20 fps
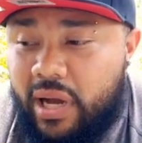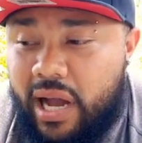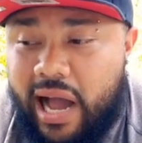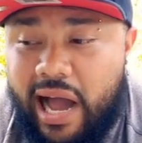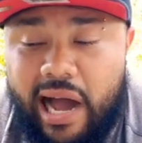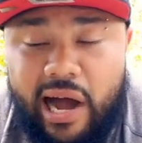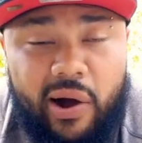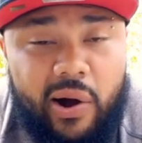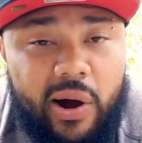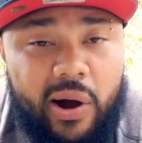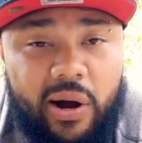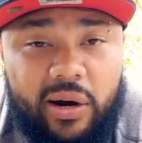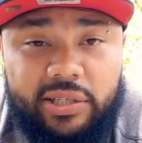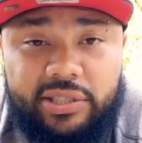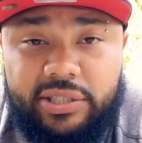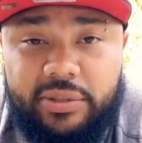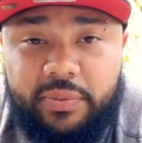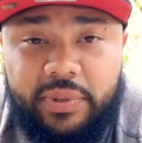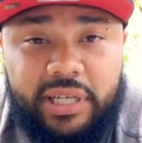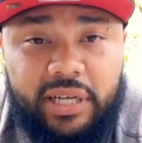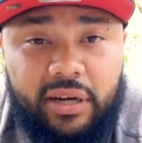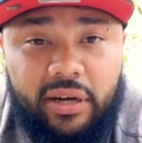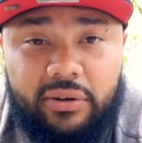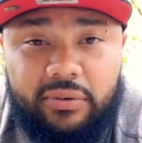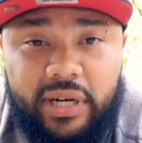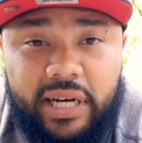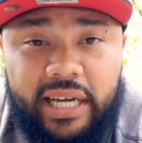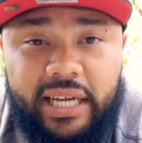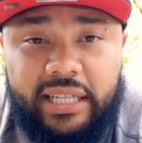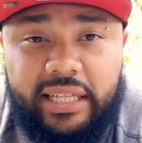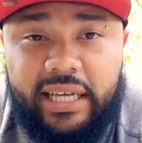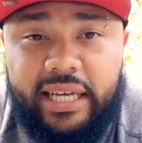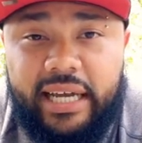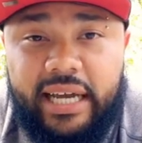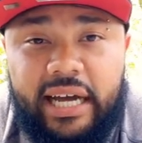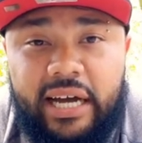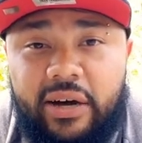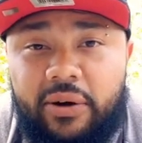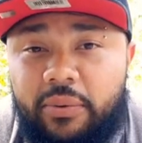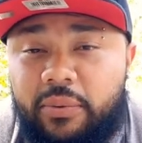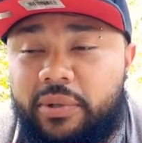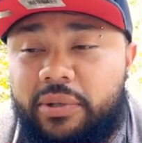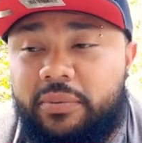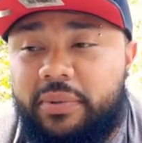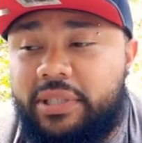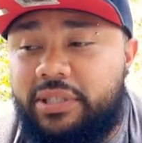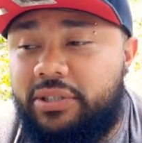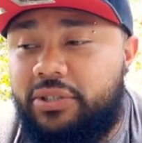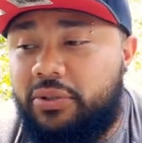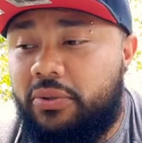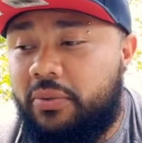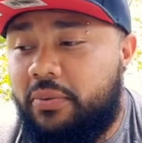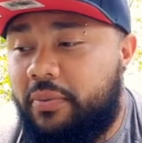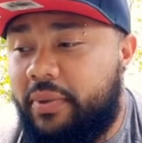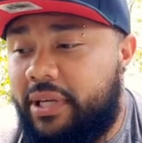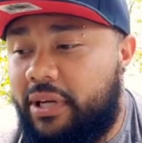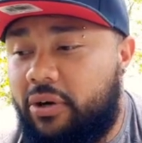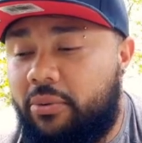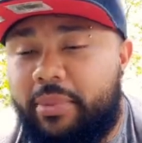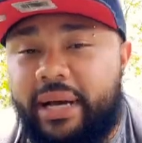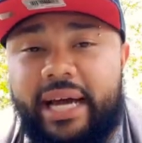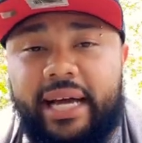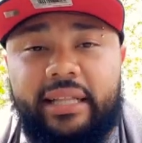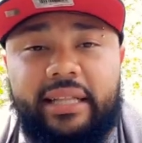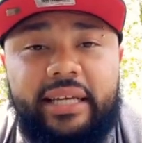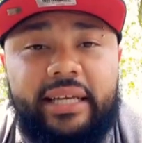how hard should we go, right? Like, what do we do when we go back?